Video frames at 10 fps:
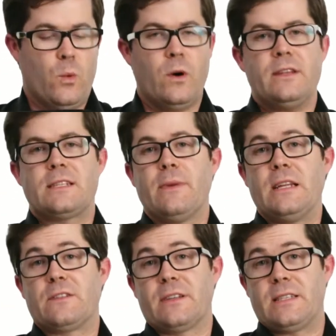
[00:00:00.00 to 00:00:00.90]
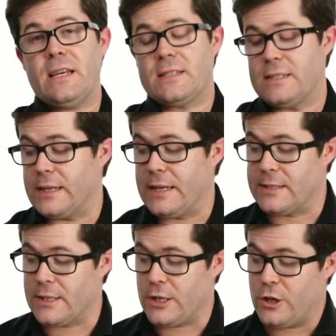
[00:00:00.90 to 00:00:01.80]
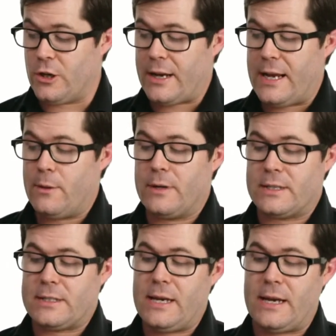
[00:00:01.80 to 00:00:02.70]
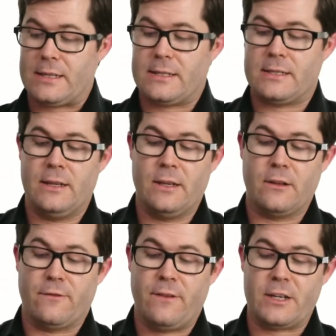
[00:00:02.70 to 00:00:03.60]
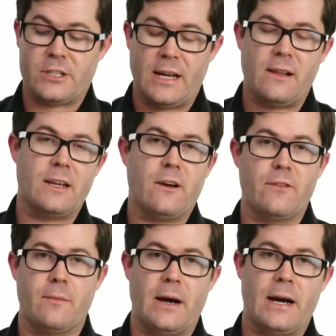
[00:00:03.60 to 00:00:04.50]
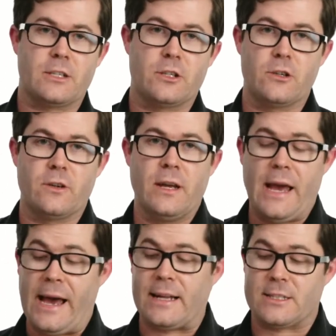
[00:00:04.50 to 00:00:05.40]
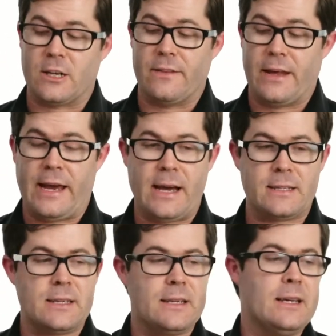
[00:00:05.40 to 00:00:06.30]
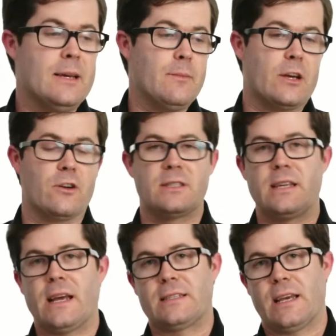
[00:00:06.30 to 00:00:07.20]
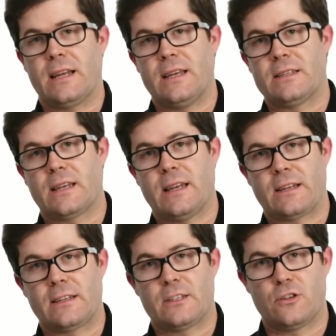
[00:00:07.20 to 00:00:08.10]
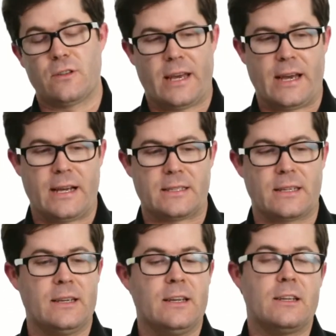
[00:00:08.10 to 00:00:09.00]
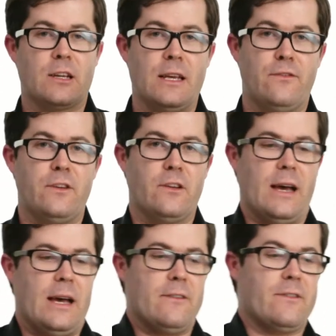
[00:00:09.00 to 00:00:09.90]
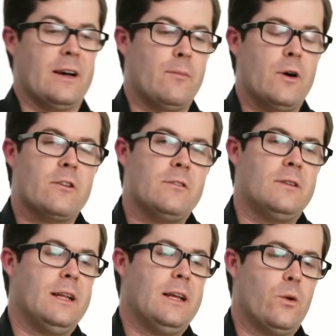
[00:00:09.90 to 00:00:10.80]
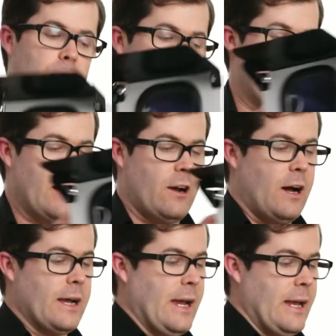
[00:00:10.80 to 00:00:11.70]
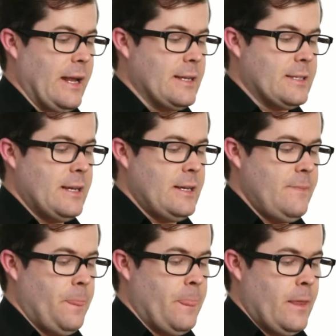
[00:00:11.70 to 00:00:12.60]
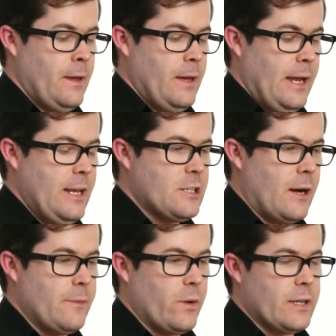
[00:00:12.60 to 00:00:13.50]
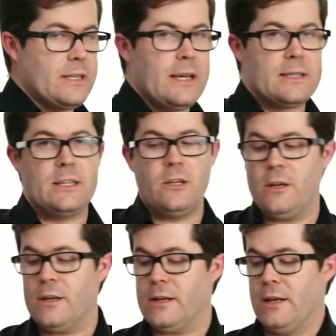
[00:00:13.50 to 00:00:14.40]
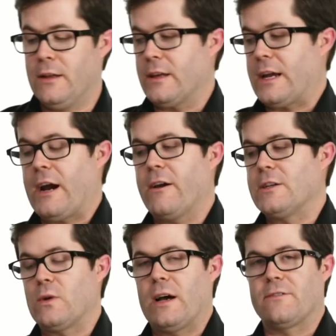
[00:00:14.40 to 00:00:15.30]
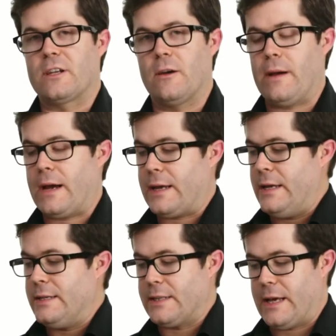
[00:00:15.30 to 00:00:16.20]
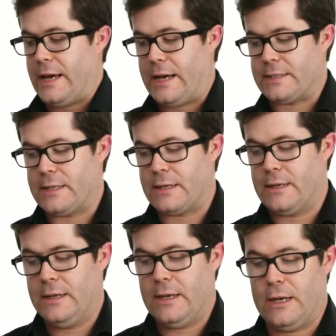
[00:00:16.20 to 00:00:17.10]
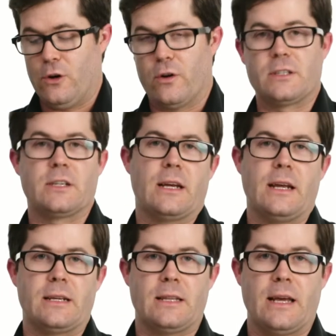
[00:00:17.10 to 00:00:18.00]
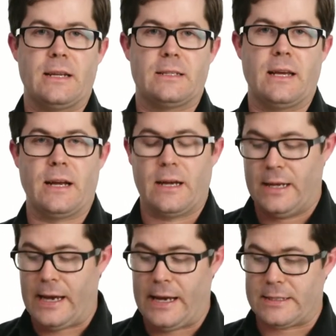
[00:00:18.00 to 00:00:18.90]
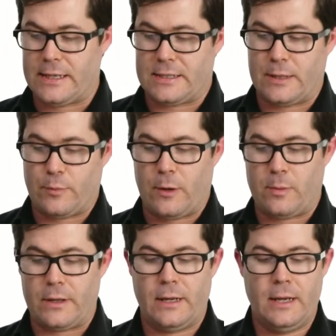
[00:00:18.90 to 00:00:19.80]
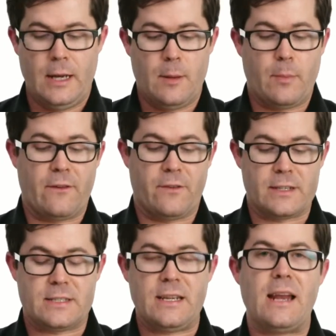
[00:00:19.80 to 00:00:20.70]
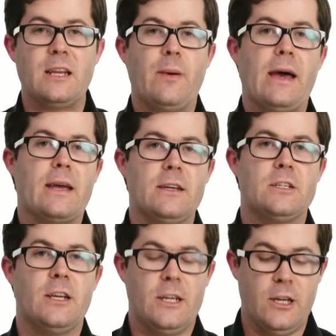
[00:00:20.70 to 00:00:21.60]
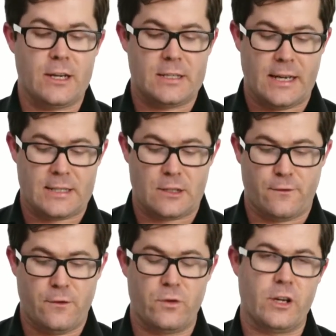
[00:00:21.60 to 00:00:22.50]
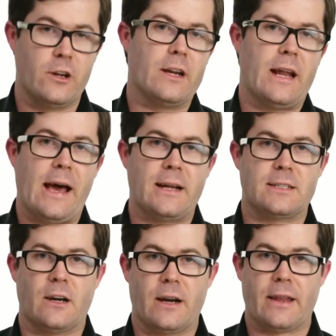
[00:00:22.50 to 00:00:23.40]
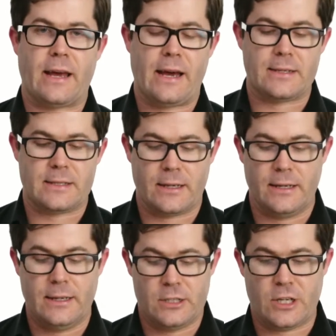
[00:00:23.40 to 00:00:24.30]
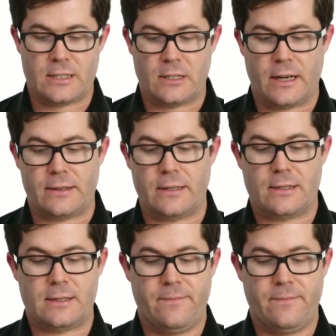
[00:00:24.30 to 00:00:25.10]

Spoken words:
What this means for testing is that you're not able to test the functionality of the Mark II outside the housing because the antenna is connected to the housing. So if you have a model with that high gain antenna, anytime you want to test the unit, the carriage will have to go back into the housing in order to connect to the antenna and test it properly. But for the standard package, you can test the full unit outside of the housing just like this.